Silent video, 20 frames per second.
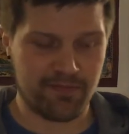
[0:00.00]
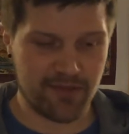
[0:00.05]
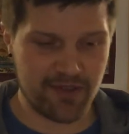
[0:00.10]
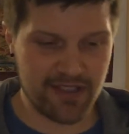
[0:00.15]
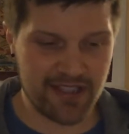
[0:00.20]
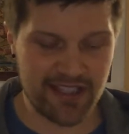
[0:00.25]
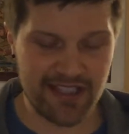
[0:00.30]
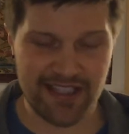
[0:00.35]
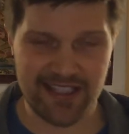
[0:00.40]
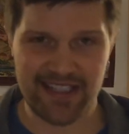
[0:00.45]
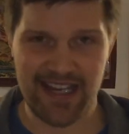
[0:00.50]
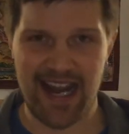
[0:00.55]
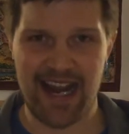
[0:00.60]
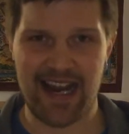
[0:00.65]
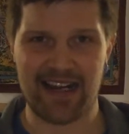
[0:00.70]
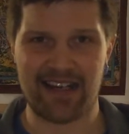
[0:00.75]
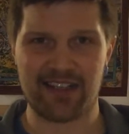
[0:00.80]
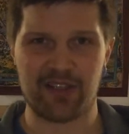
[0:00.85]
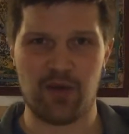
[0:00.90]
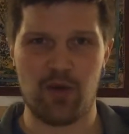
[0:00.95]

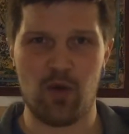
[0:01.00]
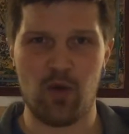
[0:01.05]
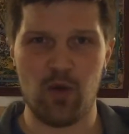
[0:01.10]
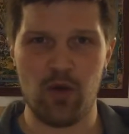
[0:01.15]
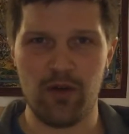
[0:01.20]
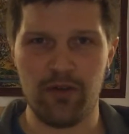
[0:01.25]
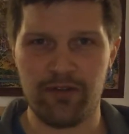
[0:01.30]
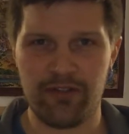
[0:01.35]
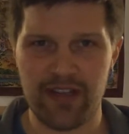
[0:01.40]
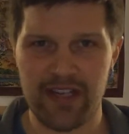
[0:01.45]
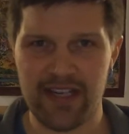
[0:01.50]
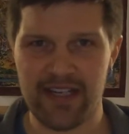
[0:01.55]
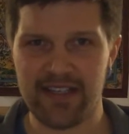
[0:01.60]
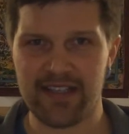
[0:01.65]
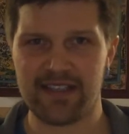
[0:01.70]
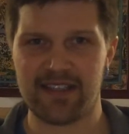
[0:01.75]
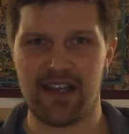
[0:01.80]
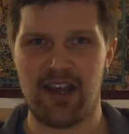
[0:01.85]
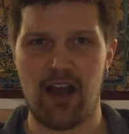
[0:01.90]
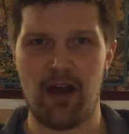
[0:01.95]
stacked all of
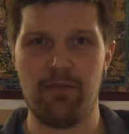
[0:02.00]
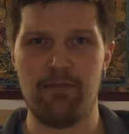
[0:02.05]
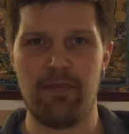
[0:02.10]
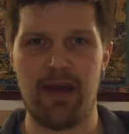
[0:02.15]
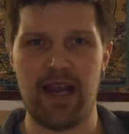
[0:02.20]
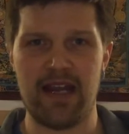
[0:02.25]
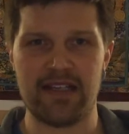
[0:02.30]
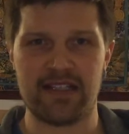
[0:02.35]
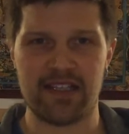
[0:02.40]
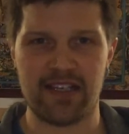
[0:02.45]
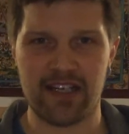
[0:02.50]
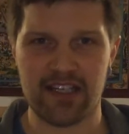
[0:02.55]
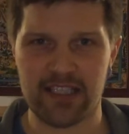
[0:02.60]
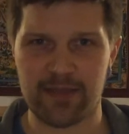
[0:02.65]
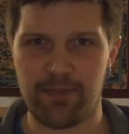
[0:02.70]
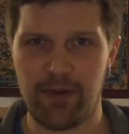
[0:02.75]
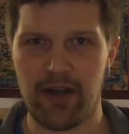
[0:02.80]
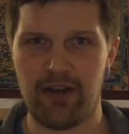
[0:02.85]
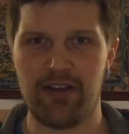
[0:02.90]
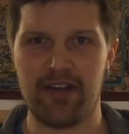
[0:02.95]
these amazing
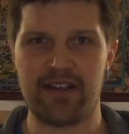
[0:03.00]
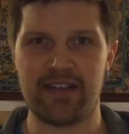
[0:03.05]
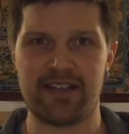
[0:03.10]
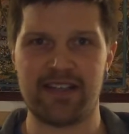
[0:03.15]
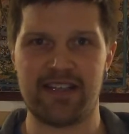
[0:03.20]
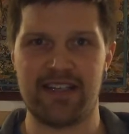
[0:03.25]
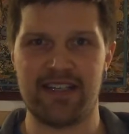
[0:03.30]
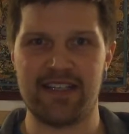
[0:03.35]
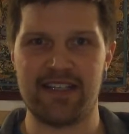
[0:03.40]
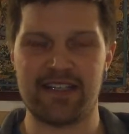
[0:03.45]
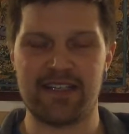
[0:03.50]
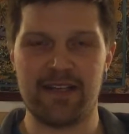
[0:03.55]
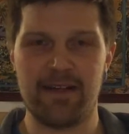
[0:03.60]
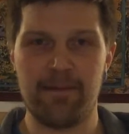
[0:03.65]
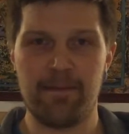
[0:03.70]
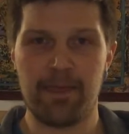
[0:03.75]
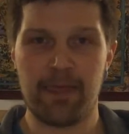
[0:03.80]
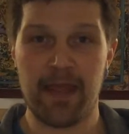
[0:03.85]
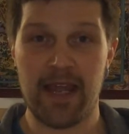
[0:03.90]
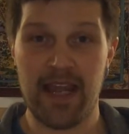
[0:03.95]
experiences
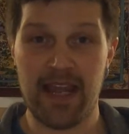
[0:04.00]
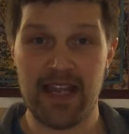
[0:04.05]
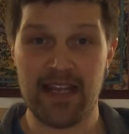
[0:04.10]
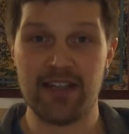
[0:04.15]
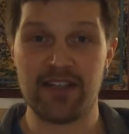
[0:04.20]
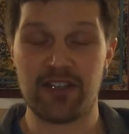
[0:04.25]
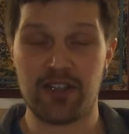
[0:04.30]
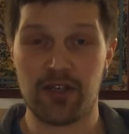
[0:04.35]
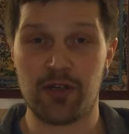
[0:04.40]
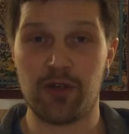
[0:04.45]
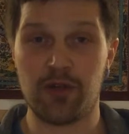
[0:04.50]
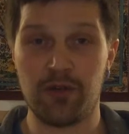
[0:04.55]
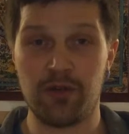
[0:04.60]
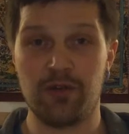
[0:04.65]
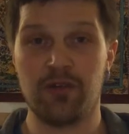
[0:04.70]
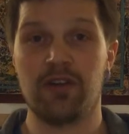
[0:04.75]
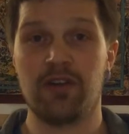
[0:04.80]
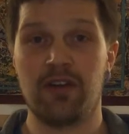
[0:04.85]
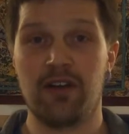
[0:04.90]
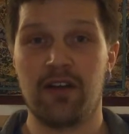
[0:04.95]
into
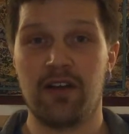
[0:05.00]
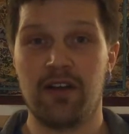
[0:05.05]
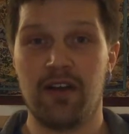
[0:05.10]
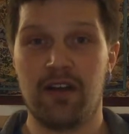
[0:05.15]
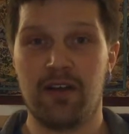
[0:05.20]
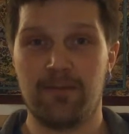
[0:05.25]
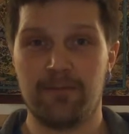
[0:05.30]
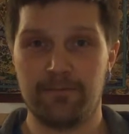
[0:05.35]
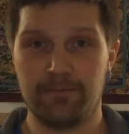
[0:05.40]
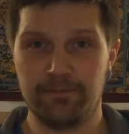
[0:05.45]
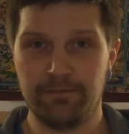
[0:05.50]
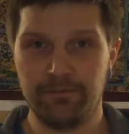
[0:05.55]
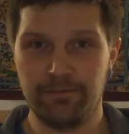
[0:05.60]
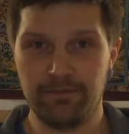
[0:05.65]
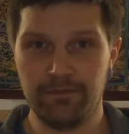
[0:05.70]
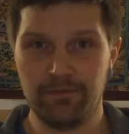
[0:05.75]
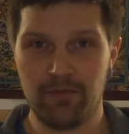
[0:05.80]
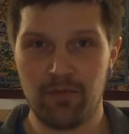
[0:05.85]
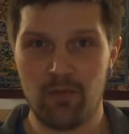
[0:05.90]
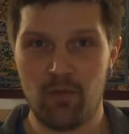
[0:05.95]

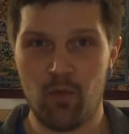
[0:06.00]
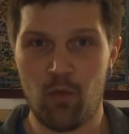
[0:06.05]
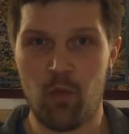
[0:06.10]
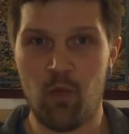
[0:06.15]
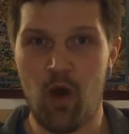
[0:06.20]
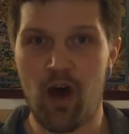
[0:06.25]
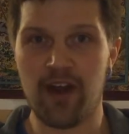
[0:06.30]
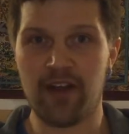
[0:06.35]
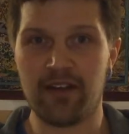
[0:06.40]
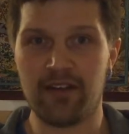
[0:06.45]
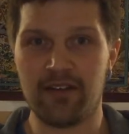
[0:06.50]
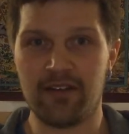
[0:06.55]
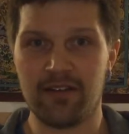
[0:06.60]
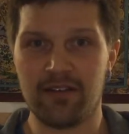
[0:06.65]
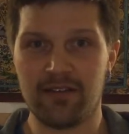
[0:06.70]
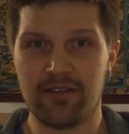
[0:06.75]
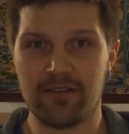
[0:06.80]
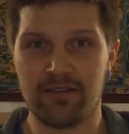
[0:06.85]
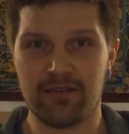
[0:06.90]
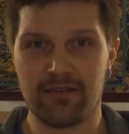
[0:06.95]
one
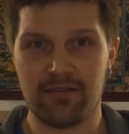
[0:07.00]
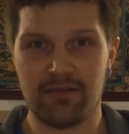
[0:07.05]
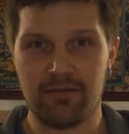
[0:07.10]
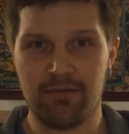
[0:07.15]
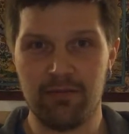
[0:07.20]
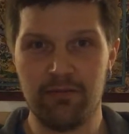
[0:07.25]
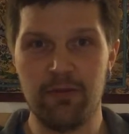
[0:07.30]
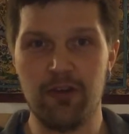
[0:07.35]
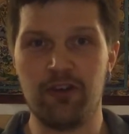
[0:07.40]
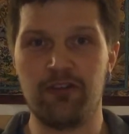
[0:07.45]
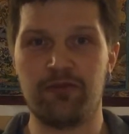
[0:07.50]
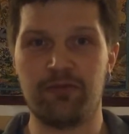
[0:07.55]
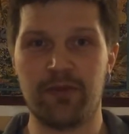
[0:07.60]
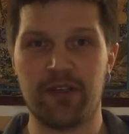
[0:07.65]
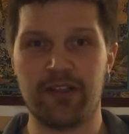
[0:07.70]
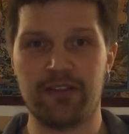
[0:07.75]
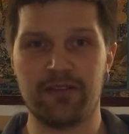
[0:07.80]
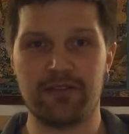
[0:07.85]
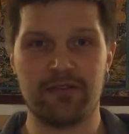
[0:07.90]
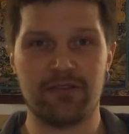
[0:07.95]

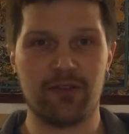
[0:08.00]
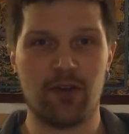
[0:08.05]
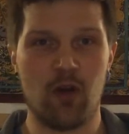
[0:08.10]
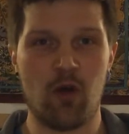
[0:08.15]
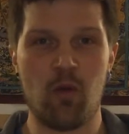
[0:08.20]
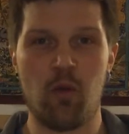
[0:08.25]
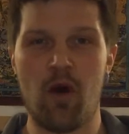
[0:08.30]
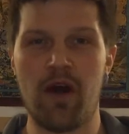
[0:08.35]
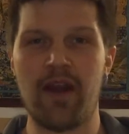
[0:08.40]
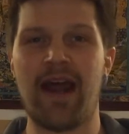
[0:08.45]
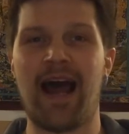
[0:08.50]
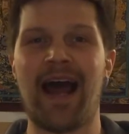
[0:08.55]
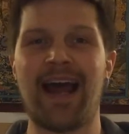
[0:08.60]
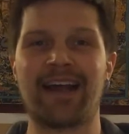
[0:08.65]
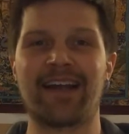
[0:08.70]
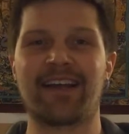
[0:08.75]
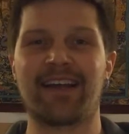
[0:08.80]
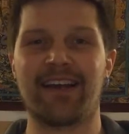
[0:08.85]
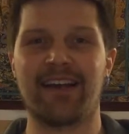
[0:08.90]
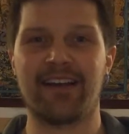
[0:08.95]
movement or one
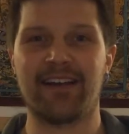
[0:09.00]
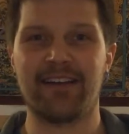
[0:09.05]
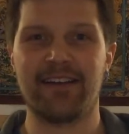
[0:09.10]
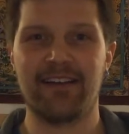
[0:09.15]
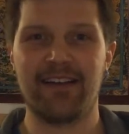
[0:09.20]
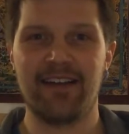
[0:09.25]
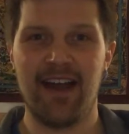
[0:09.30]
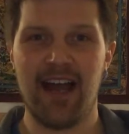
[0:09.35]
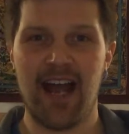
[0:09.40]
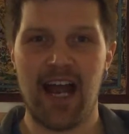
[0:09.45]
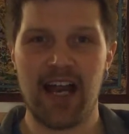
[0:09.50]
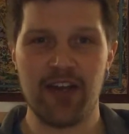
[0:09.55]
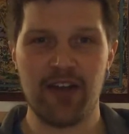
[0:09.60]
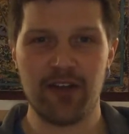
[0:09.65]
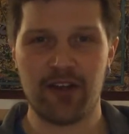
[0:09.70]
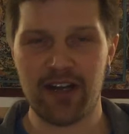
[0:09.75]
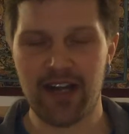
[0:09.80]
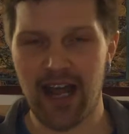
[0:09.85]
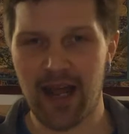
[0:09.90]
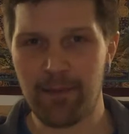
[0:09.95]
anchor, and
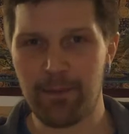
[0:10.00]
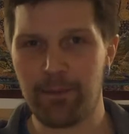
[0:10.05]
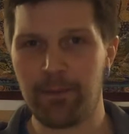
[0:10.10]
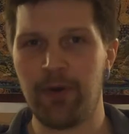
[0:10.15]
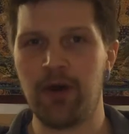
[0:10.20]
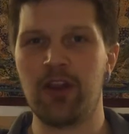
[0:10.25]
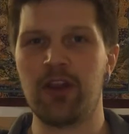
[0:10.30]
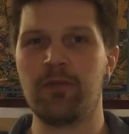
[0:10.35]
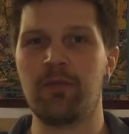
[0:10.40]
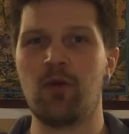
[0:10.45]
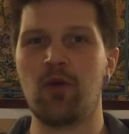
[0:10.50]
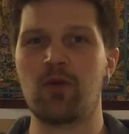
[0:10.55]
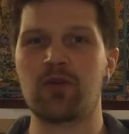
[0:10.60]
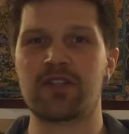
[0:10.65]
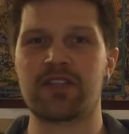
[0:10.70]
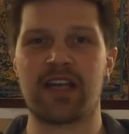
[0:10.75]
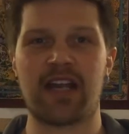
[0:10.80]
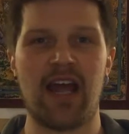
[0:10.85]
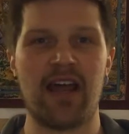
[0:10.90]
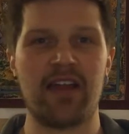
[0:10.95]
you can put them all
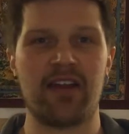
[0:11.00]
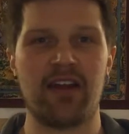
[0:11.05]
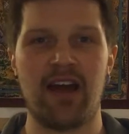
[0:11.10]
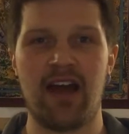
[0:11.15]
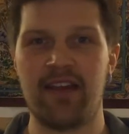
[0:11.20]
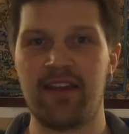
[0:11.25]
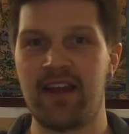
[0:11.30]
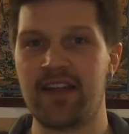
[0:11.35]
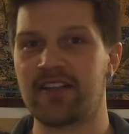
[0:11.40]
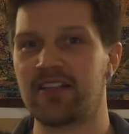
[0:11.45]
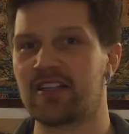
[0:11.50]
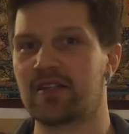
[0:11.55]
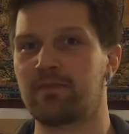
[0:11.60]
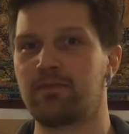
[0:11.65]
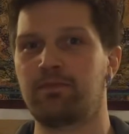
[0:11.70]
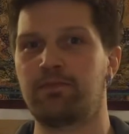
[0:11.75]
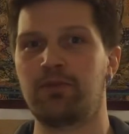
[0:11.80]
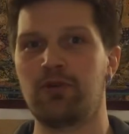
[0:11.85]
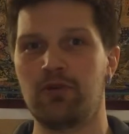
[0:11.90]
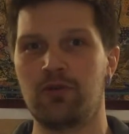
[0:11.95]
together and they
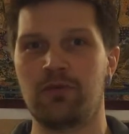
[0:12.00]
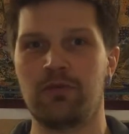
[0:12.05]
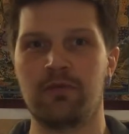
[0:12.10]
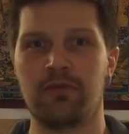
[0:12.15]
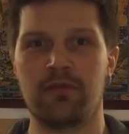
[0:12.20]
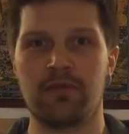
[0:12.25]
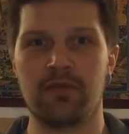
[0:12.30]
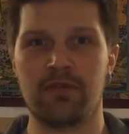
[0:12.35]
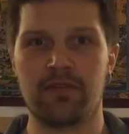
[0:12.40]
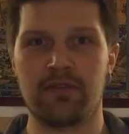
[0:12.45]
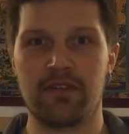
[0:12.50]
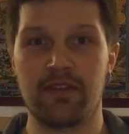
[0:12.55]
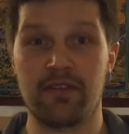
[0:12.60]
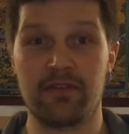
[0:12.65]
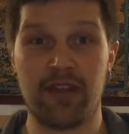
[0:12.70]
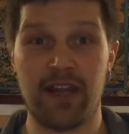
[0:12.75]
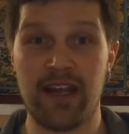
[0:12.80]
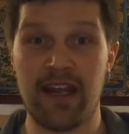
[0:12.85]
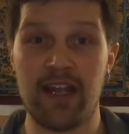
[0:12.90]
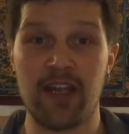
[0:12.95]
just boom,
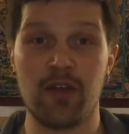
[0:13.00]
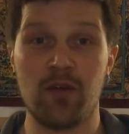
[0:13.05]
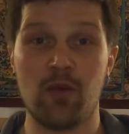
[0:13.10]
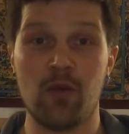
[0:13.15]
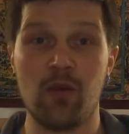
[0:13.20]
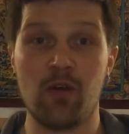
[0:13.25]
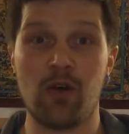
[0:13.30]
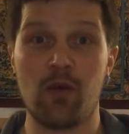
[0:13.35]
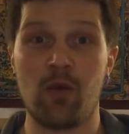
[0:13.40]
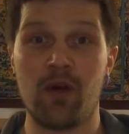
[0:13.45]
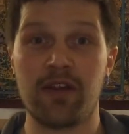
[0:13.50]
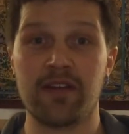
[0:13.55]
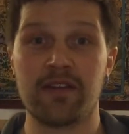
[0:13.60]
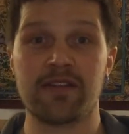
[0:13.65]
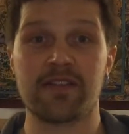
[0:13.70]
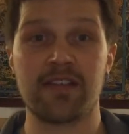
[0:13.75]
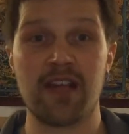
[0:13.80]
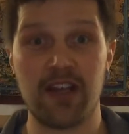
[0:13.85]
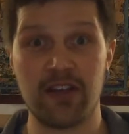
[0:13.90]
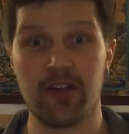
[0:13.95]
they hit you all at
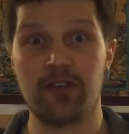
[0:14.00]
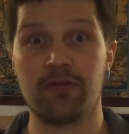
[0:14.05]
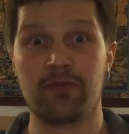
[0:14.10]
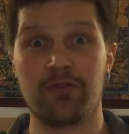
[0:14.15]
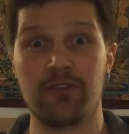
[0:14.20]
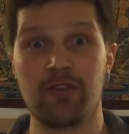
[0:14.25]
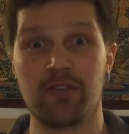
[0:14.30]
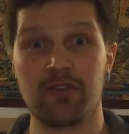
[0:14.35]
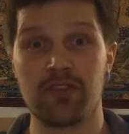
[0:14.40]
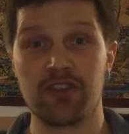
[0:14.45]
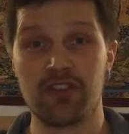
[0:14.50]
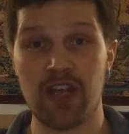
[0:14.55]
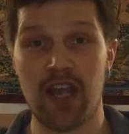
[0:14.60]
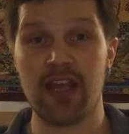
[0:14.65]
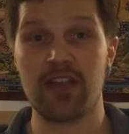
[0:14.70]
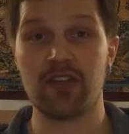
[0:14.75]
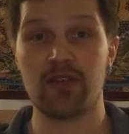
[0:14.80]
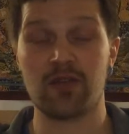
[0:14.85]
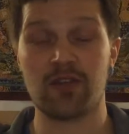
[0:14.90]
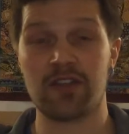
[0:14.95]
once, and you can
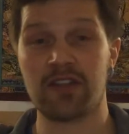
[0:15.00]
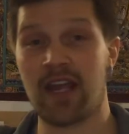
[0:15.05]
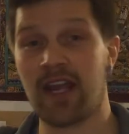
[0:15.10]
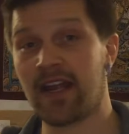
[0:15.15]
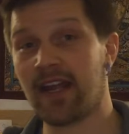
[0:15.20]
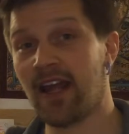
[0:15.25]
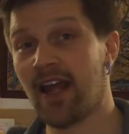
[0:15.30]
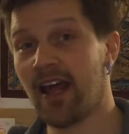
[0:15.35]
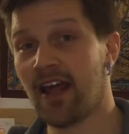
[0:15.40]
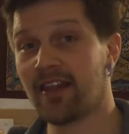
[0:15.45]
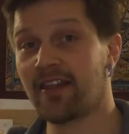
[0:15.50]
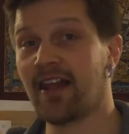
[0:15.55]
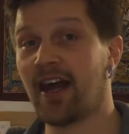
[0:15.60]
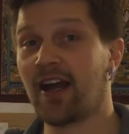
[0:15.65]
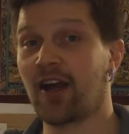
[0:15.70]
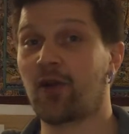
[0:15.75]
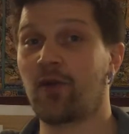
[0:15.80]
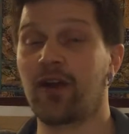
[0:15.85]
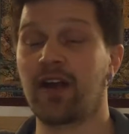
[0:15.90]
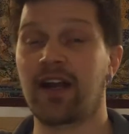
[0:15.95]
change your state
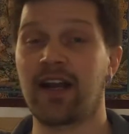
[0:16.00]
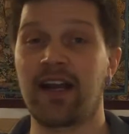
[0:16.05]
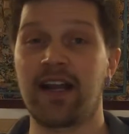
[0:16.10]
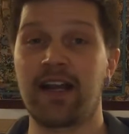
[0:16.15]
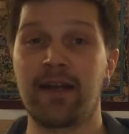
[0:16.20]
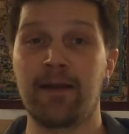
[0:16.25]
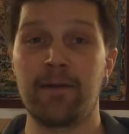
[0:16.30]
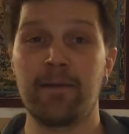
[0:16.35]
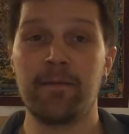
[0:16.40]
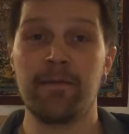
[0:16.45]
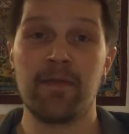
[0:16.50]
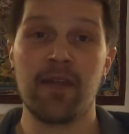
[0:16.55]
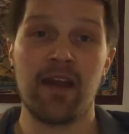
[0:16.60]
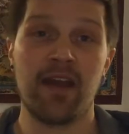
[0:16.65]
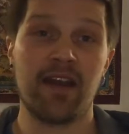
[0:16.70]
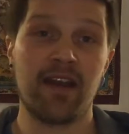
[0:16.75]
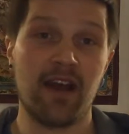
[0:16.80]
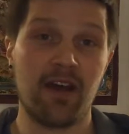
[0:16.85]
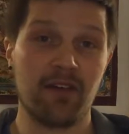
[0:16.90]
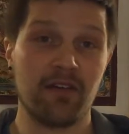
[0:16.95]
that quickly.
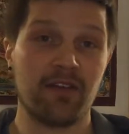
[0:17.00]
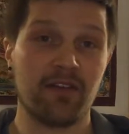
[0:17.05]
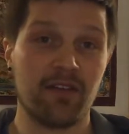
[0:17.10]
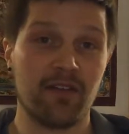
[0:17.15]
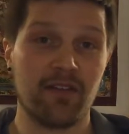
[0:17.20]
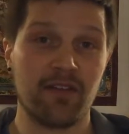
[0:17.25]
Now,